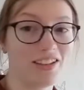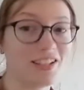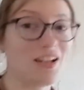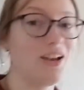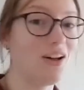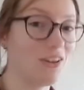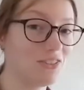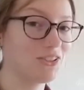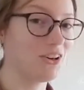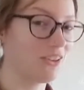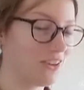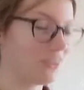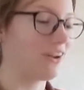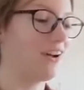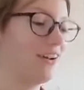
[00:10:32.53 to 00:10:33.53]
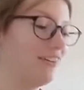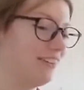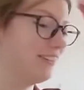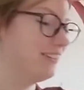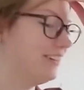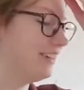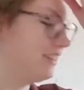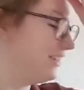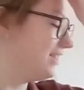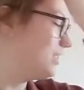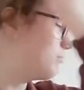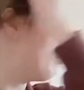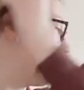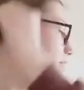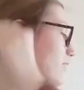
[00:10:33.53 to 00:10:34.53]
there's a lot of chocolate going on
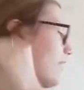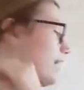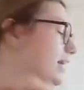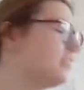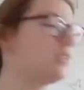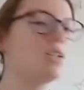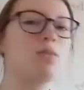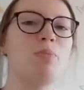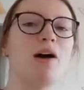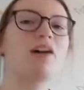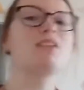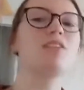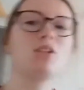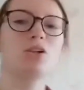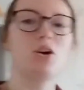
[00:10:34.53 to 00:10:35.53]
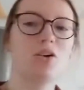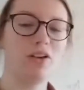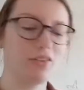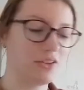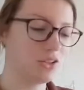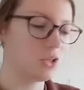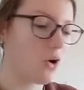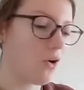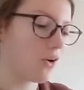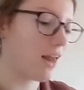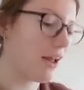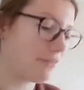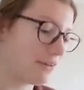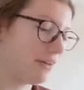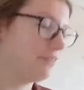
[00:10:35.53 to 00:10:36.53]
but i've like interspersed the chocolate there's chocolate
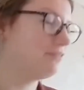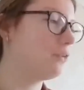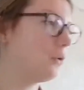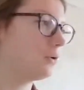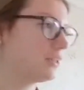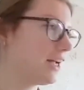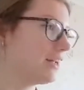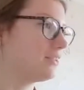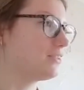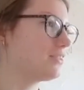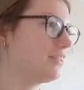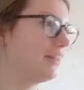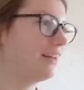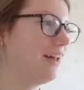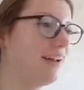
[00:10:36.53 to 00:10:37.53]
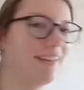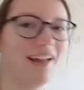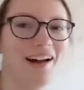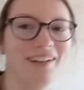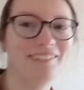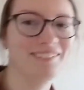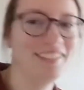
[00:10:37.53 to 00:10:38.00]
every four days or something like that